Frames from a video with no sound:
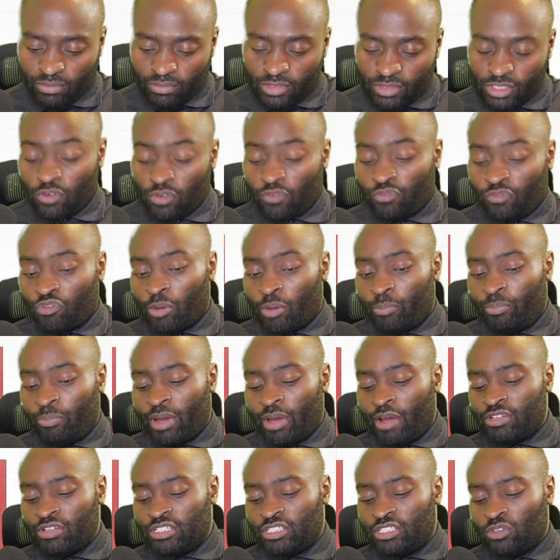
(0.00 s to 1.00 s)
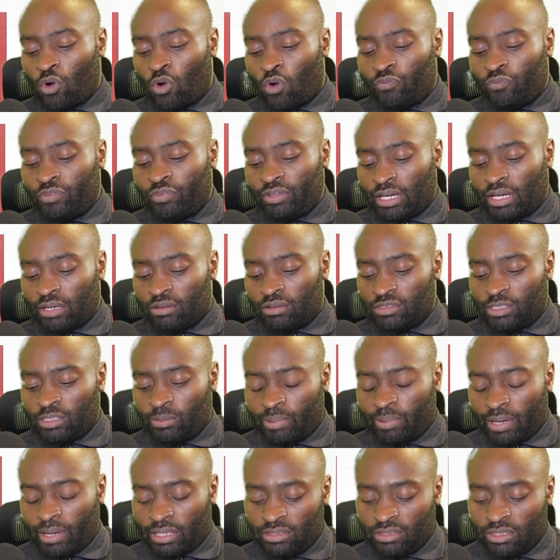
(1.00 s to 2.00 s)
So for a bearish engulfing
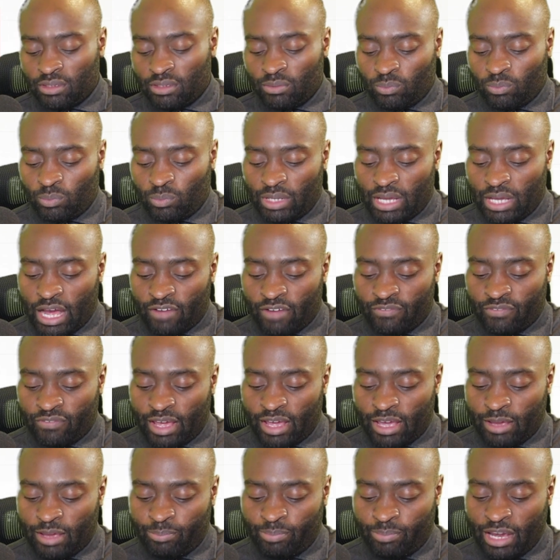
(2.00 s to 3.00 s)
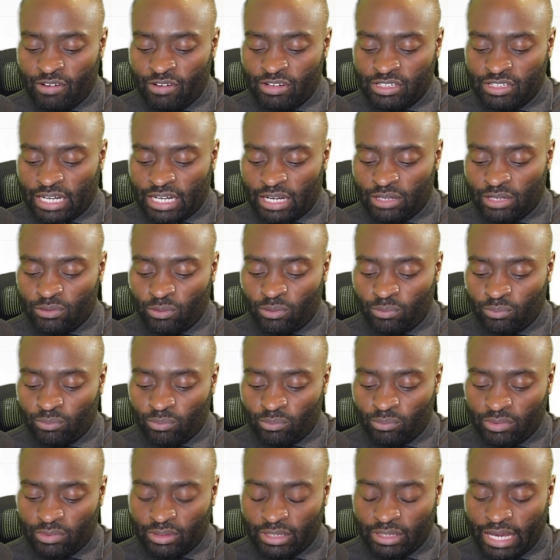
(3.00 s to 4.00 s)
candlestick pattern, we have a bearish candle,
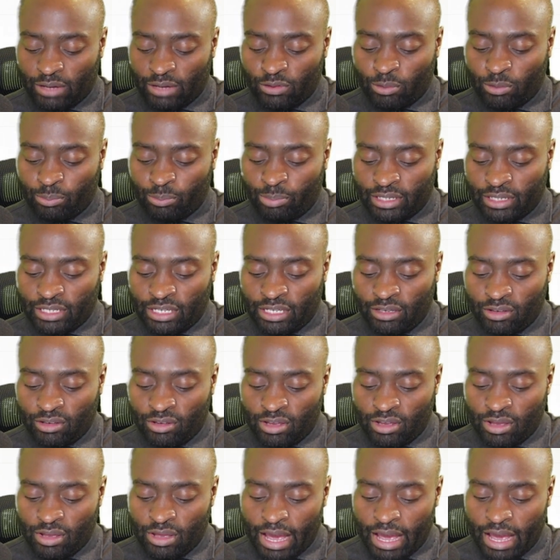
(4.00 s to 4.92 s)
the candle body,